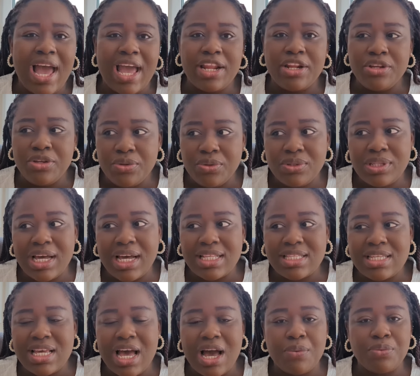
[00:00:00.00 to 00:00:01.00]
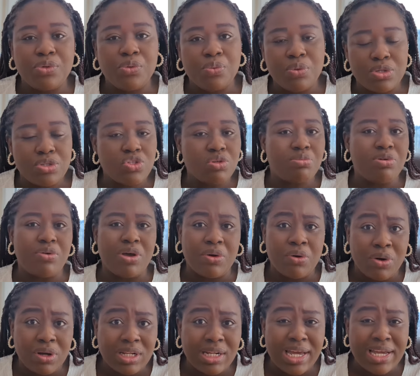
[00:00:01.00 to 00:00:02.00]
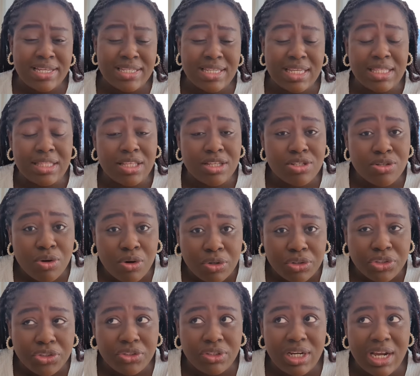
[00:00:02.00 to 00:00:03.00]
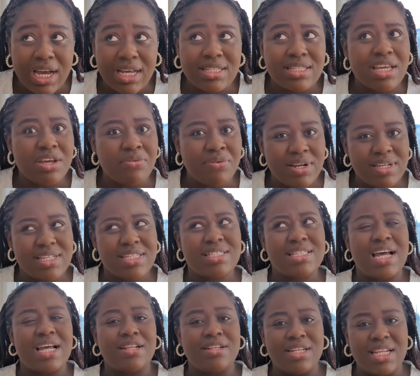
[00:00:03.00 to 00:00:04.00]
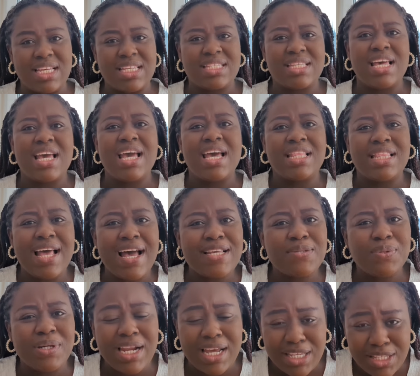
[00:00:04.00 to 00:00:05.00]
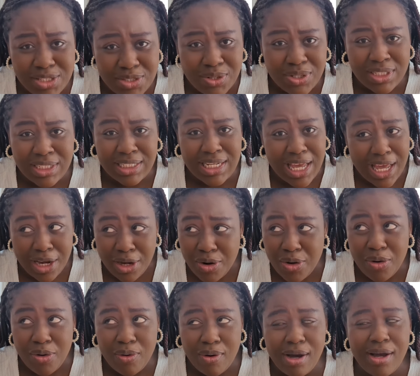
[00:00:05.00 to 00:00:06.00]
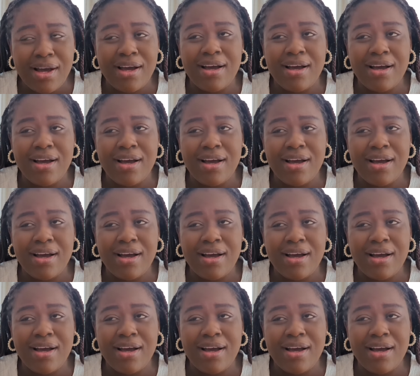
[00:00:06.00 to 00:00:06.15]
I knew that I would want to be recognized in this country as a registered nurse. That's what I studied. Hello.